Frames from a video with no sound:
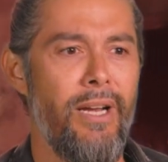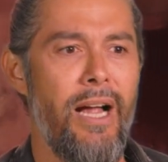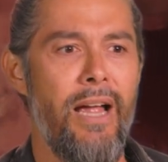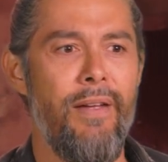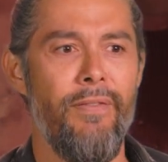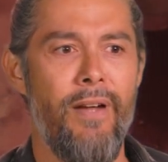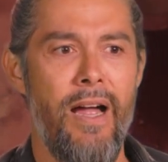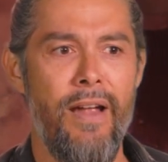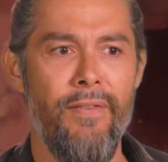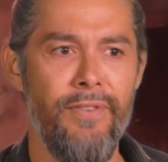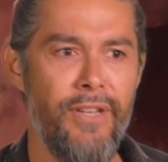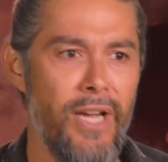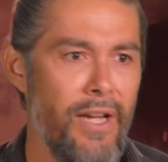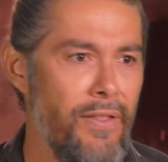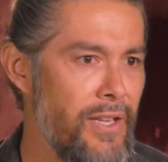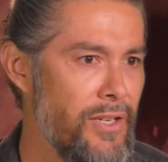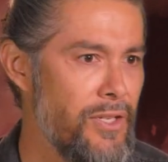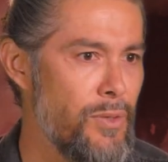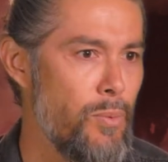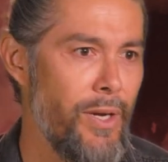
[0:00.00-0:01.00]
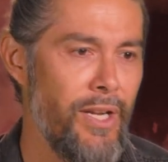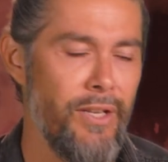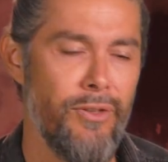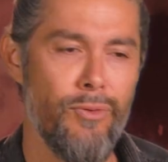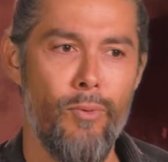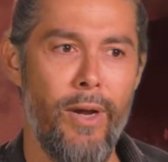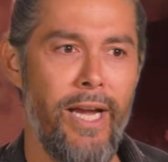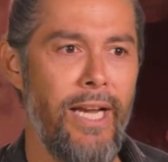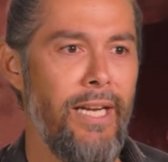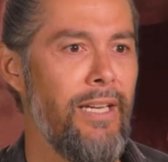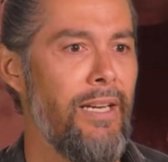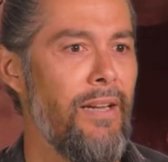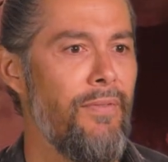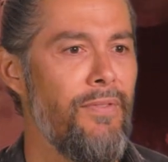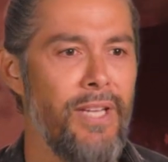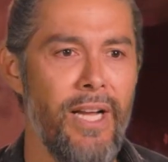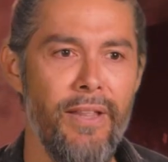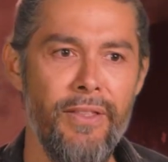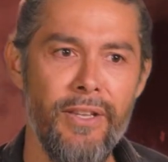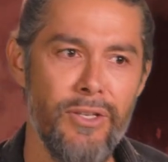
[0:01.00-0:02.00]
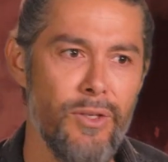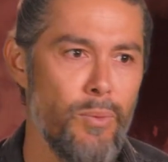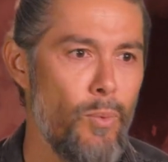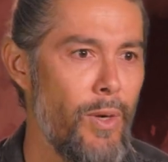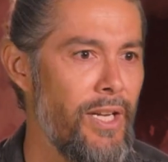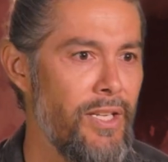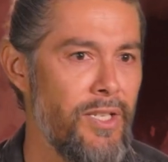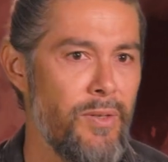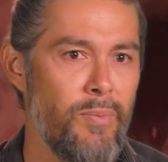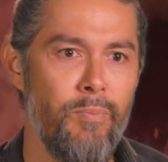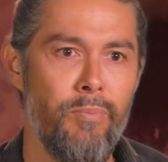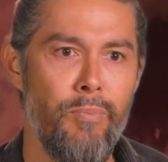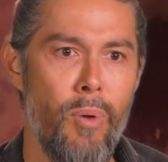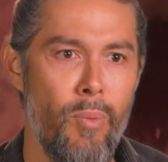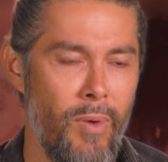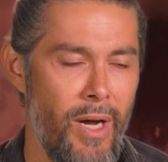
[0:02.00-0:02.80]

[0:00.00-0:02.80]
I've done this when it's raining. I've done this when it's